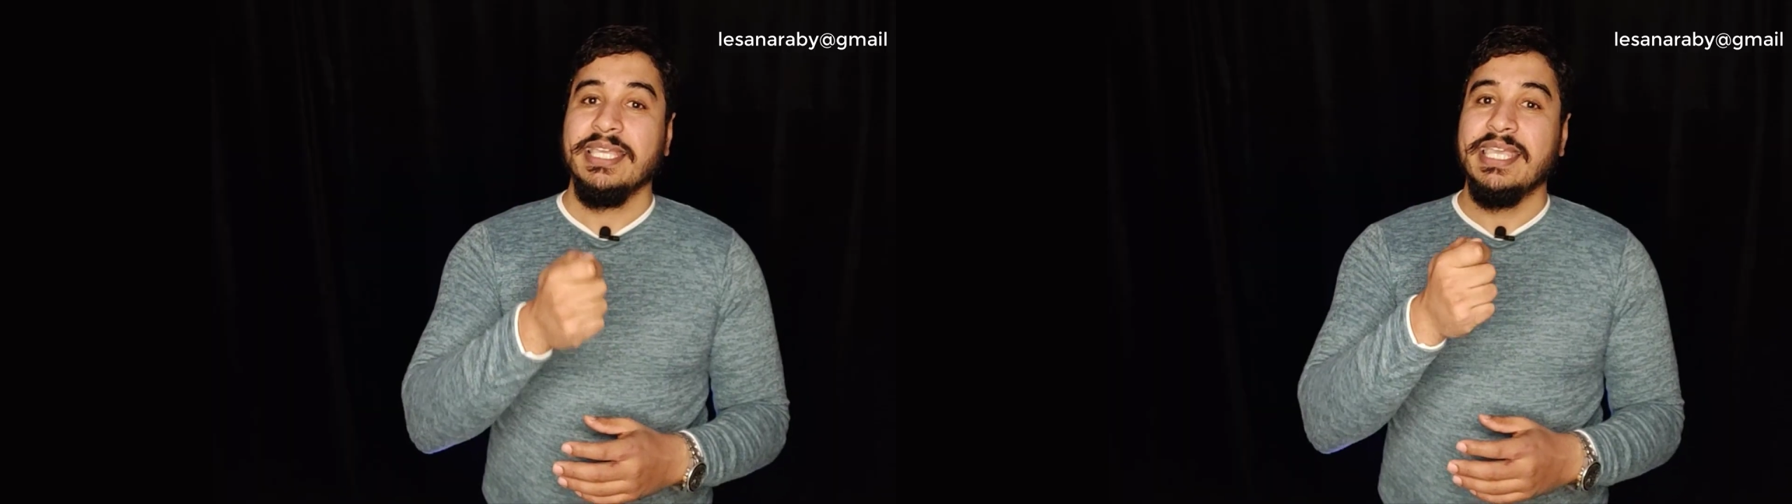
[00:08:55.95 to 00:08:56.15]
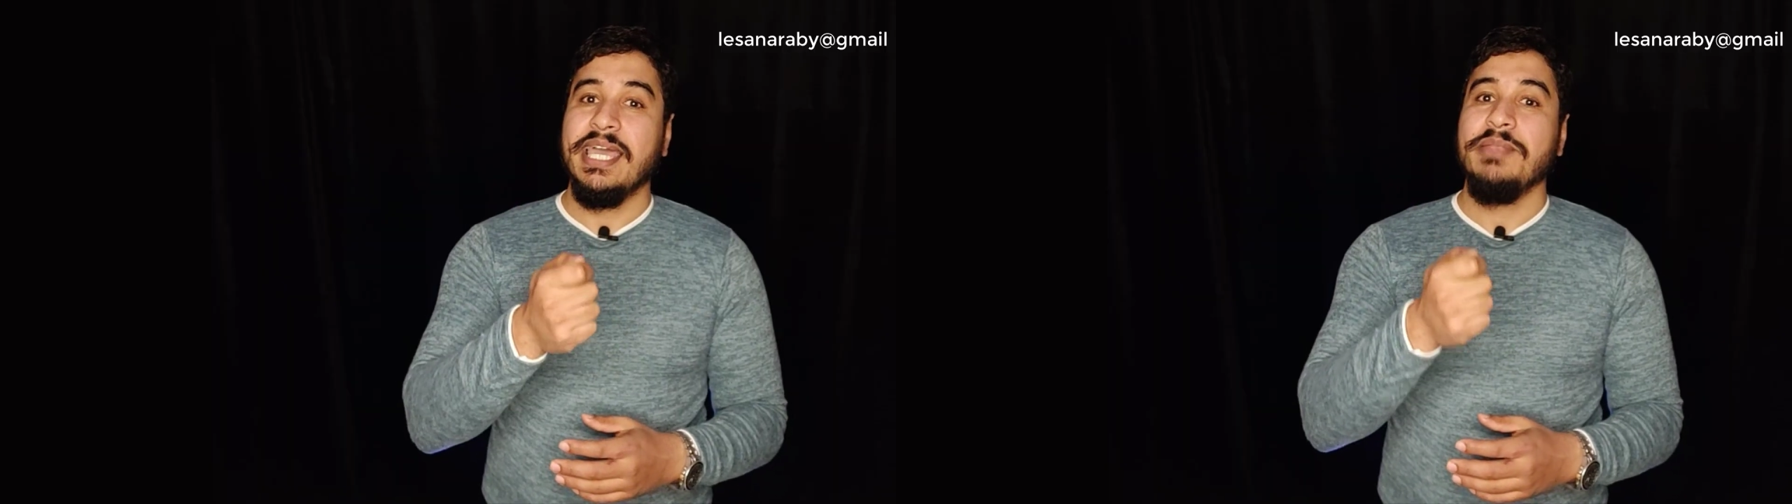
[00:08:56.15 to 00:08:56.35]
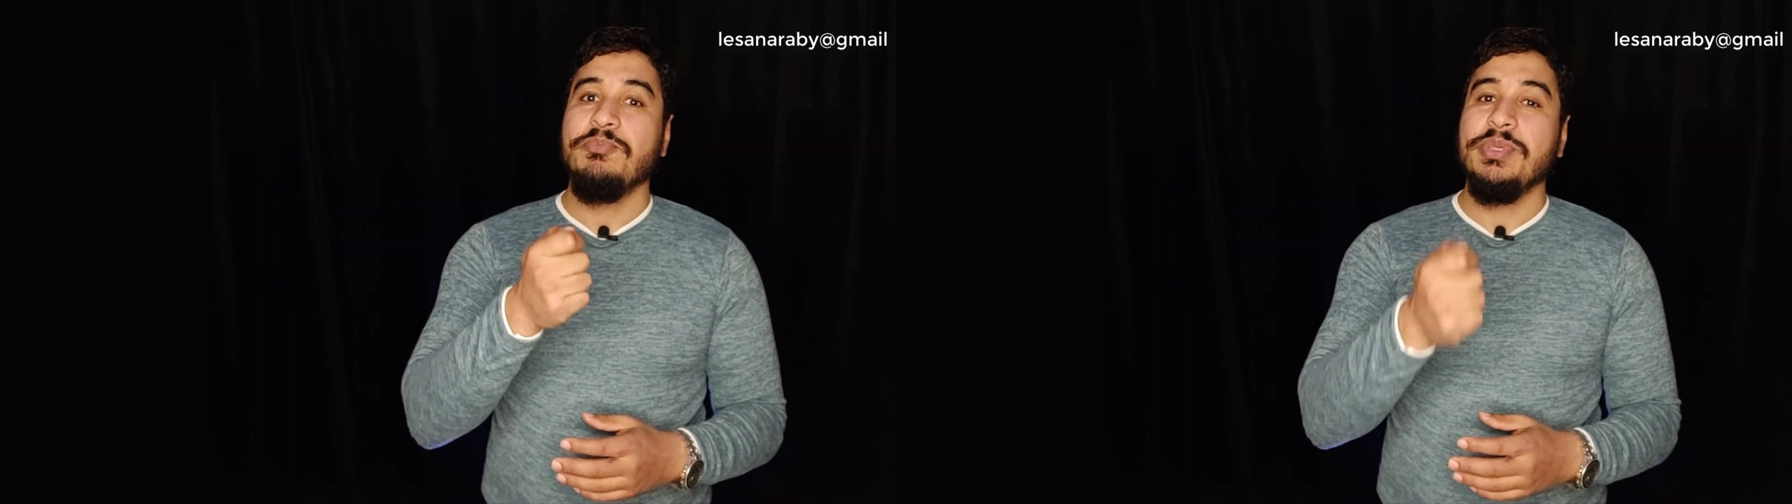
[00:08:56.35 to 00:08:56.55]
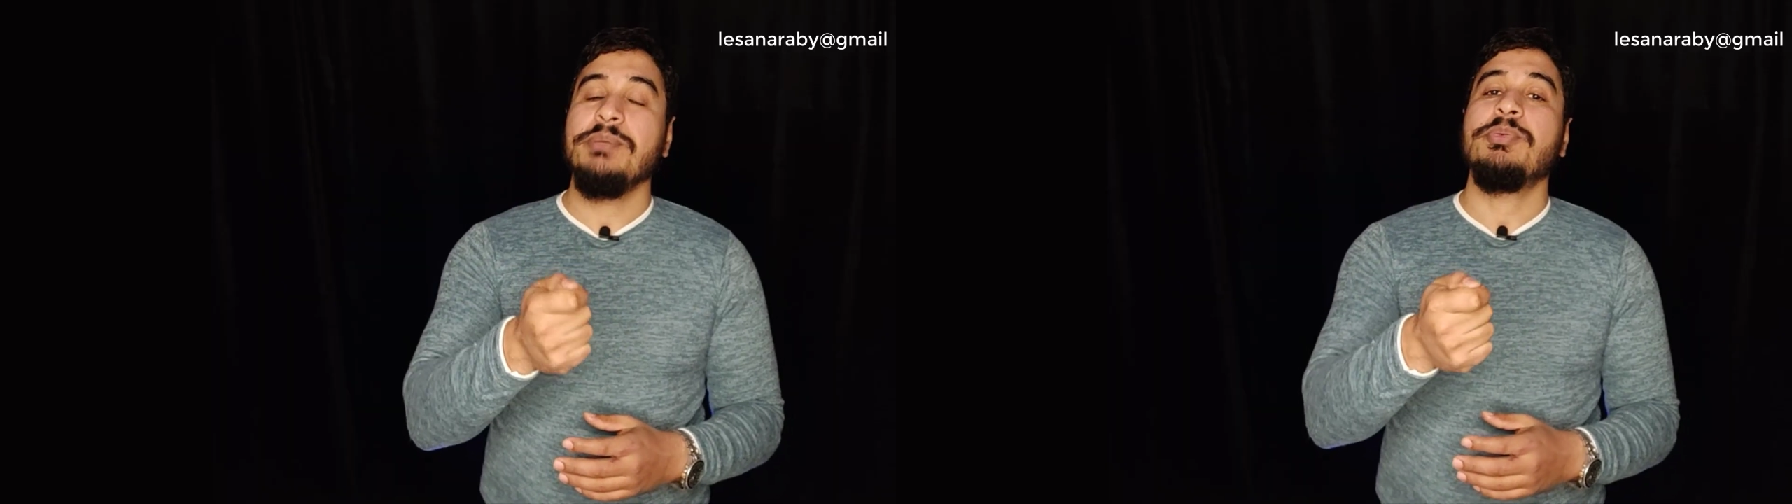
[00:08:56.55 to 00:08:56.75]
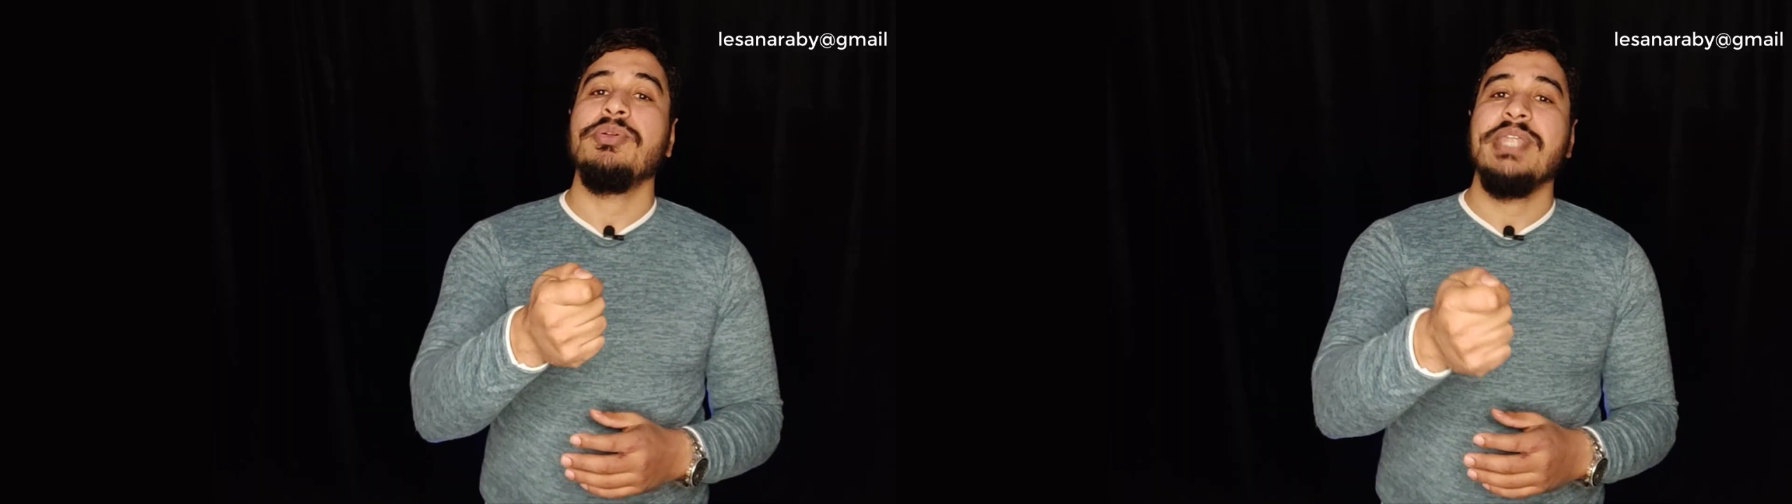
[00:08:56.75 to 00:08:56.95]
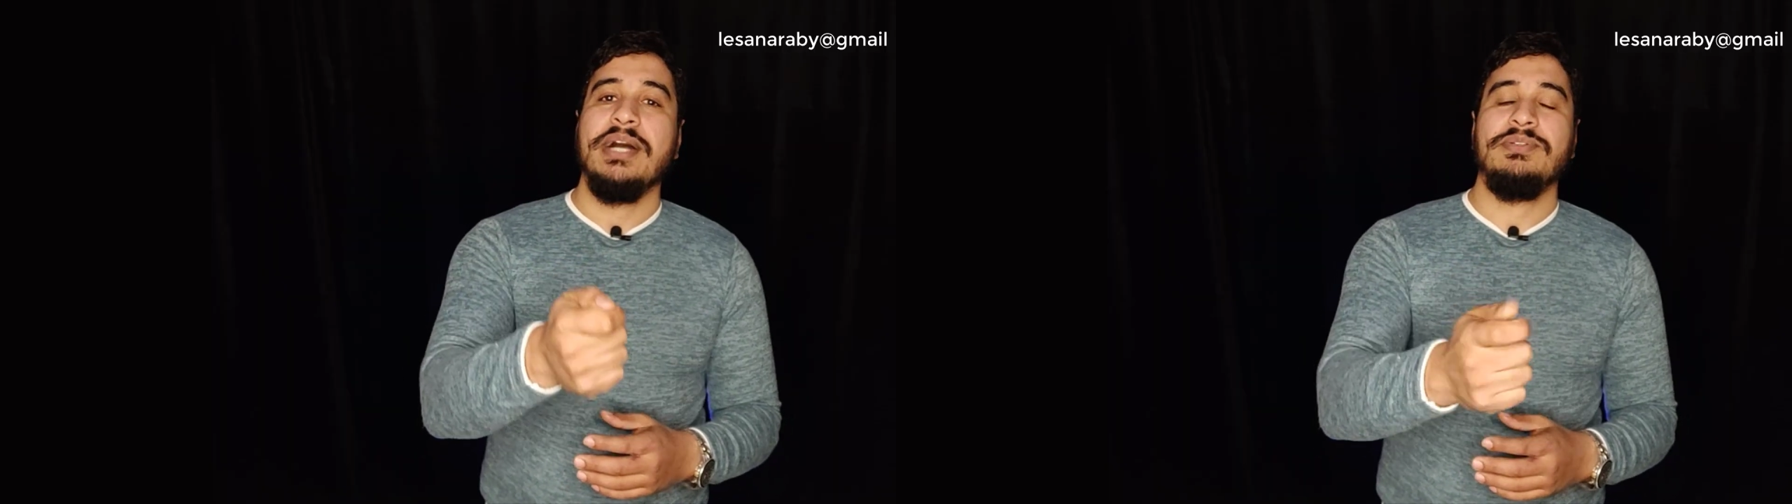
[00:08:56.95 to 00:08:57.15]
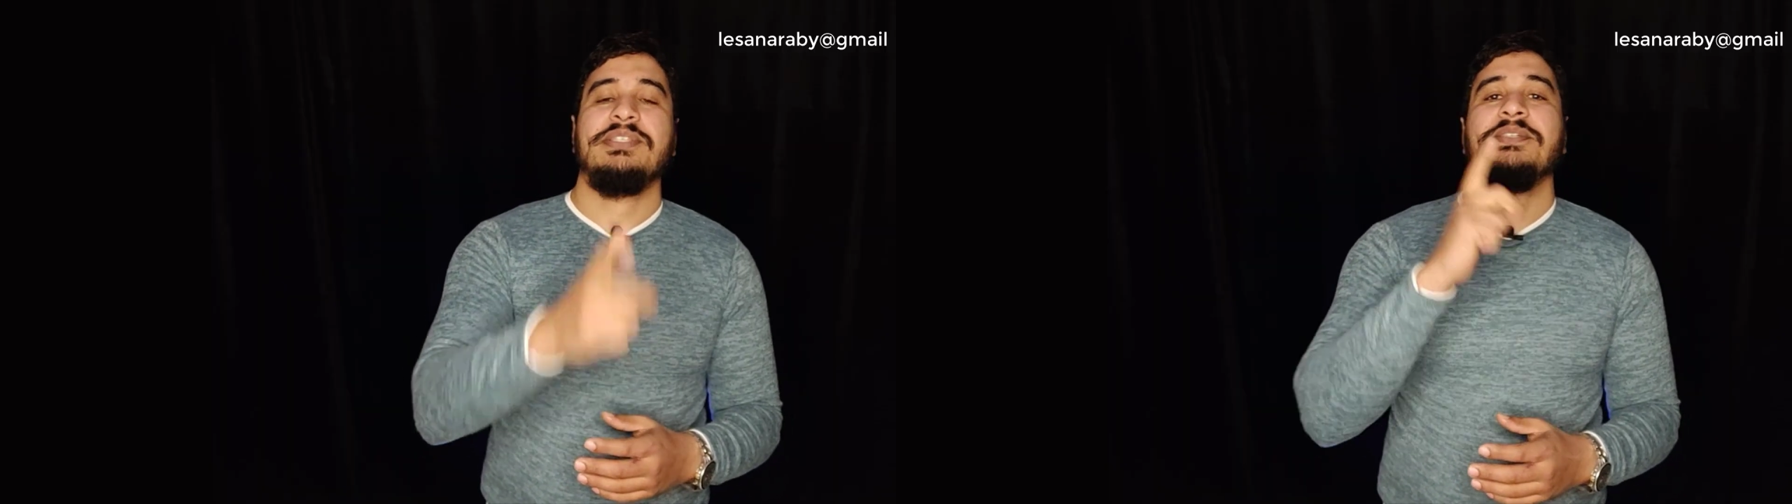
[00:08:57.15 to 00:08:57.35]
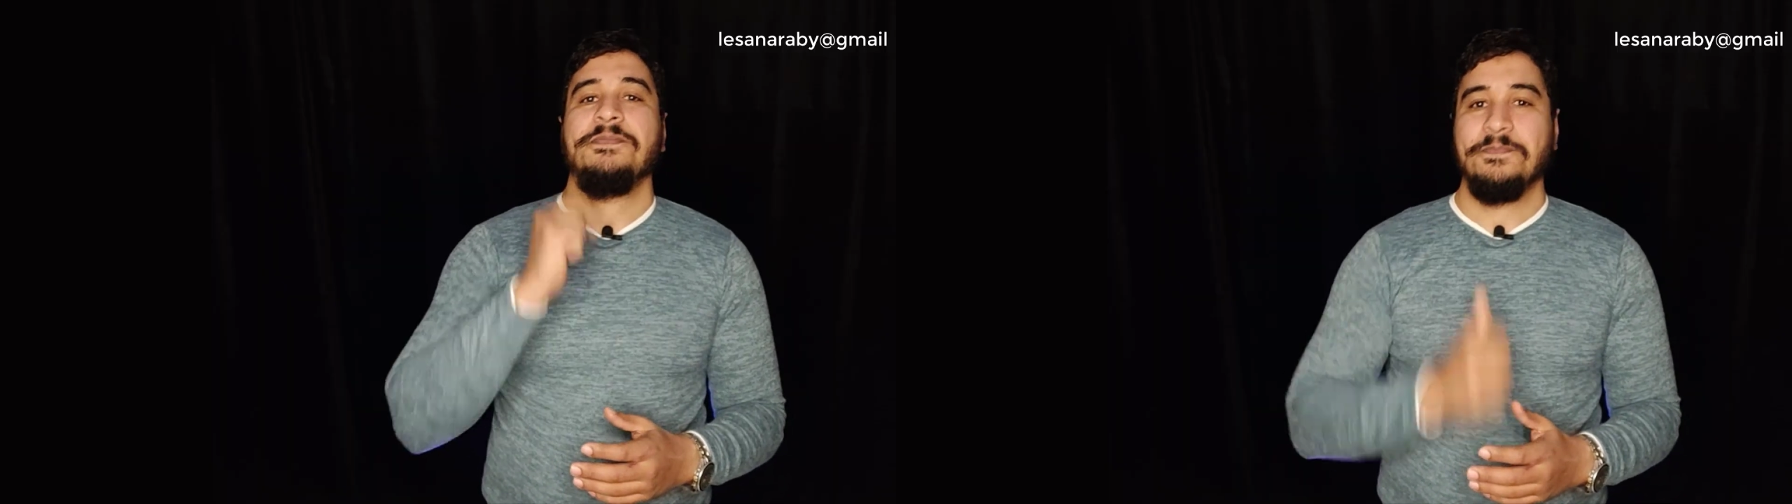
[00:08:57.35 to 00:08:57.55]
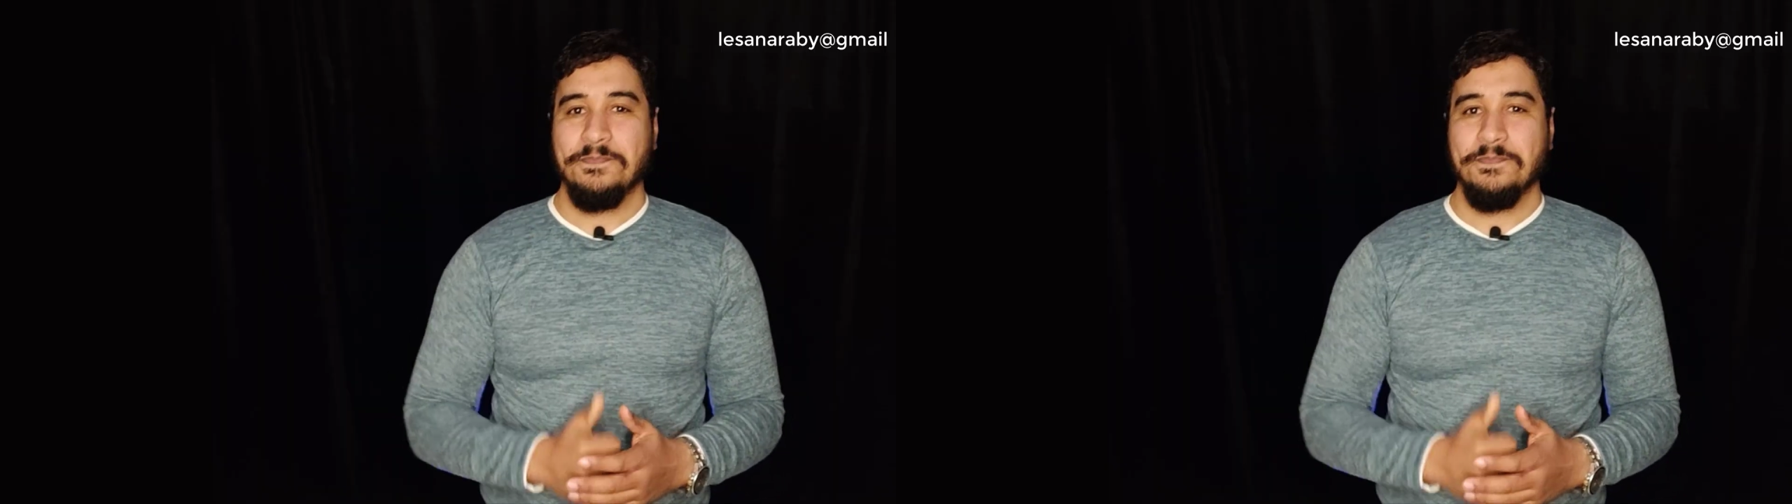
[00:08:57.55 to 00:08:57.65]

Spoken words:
can be pronounced.